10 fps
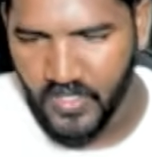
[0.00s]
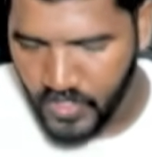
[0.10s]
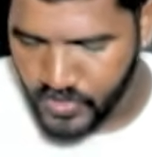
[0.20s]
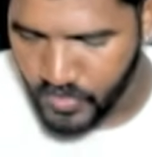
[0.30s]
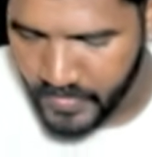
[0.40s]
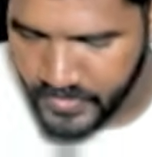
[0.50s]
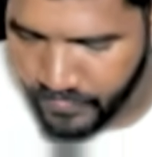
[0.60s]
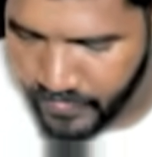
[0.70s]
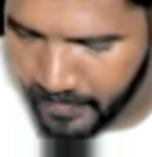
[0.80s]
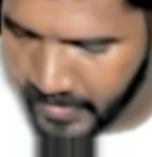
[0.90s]
So what is the
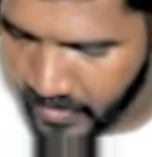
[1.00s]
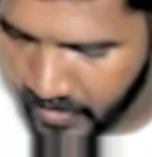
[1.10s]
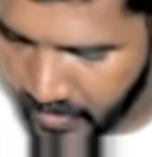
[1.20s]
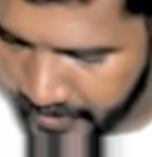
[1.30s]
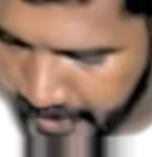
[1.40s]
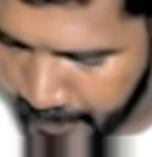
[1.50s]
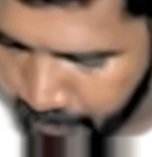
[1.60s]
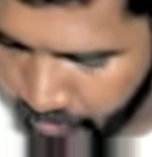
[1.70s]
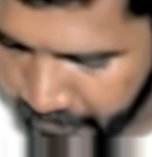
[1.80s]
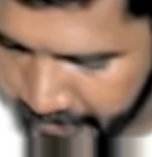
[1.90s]
formula? Net
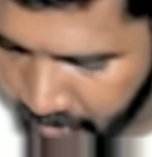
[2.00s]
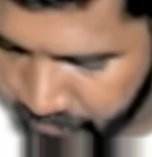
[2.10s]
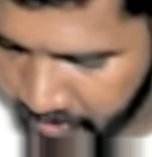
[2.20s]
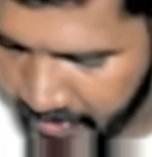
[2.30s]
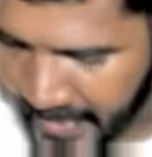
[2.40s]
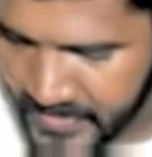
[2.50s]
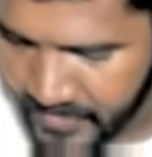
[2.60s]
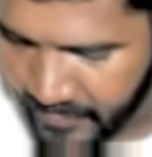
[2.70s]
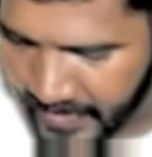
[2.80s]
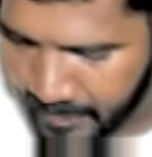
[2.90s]
profit after tax
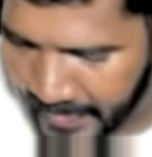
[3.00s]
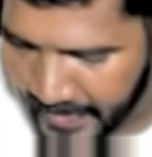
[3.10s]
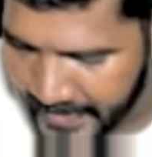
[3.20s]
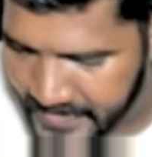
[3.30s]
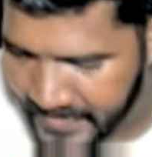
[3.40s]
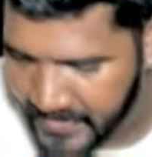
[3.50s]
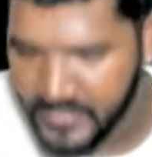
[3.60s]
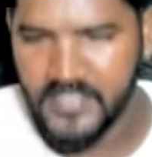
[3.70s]
divided by net sales.